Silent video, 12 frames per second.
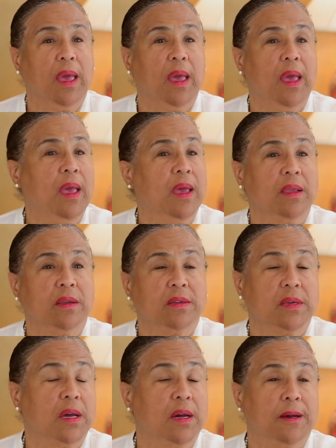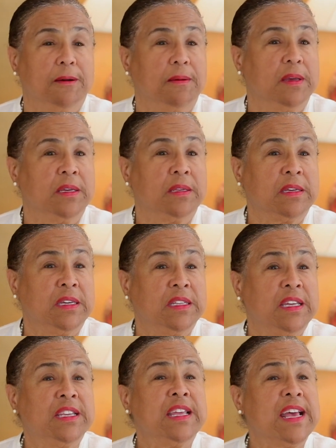And
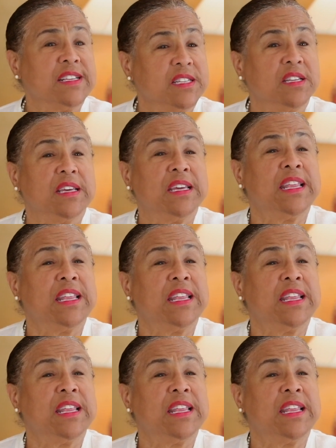it has an